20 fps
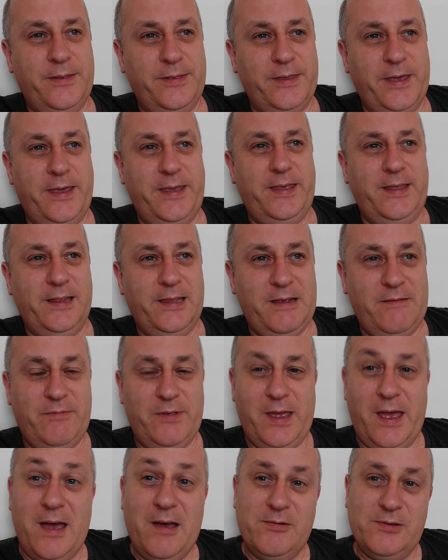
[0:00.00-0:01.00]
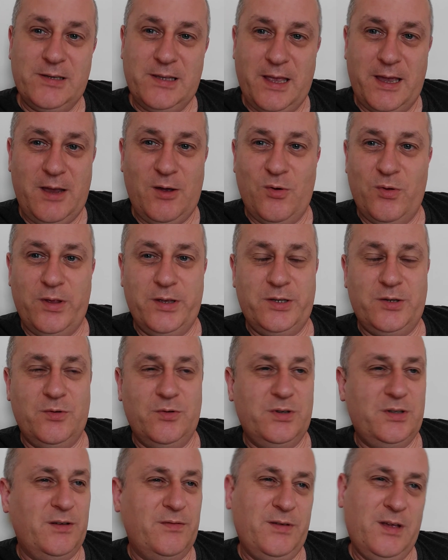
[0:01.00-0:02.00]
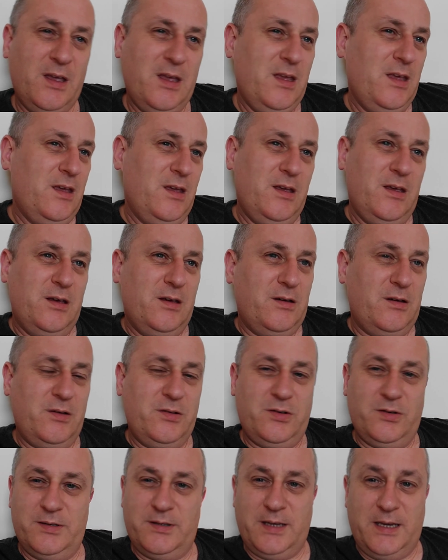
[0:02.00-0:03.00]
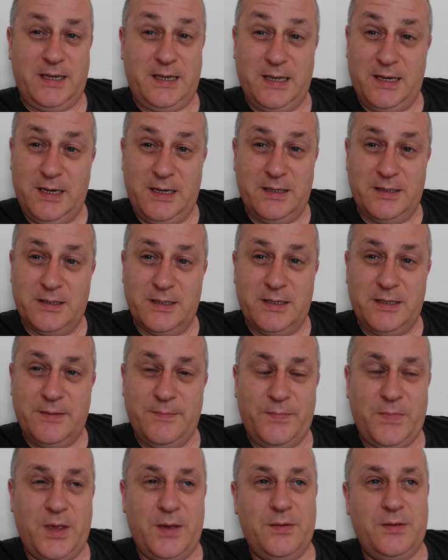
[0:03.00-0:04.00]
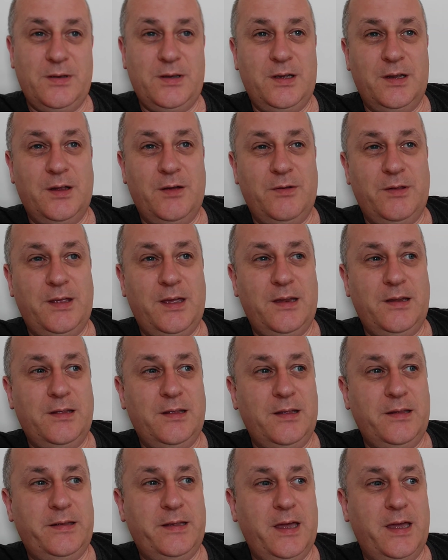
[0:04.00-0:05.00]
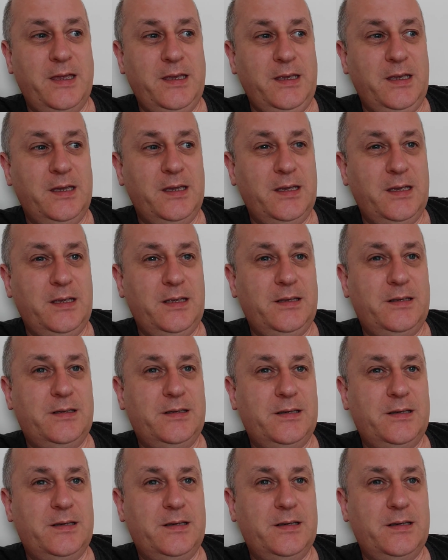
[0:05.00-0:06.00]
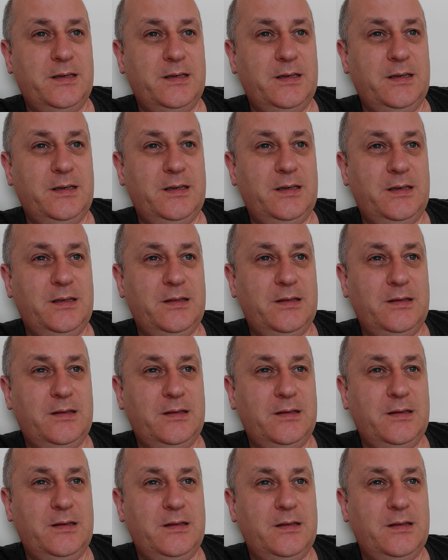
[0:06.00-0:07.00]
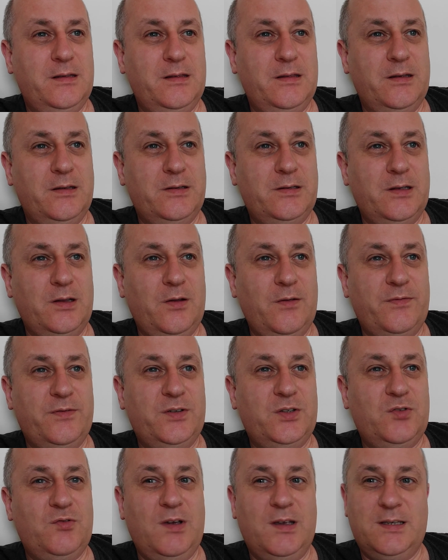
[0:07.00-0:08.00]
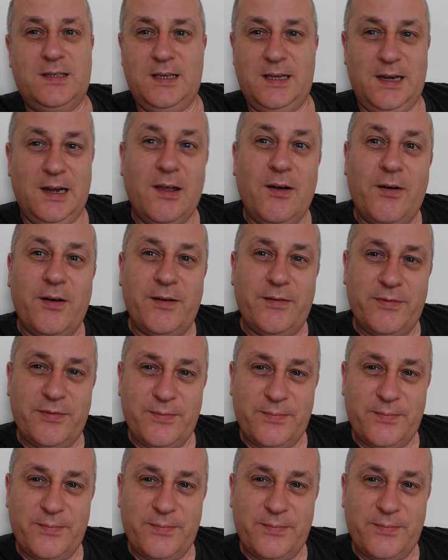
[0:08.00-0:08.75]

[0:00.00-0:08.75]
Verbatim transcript: they leave the house late, all this sort of stuff. I just take it easy. you know, at the end of the day, it's there's enough stress in life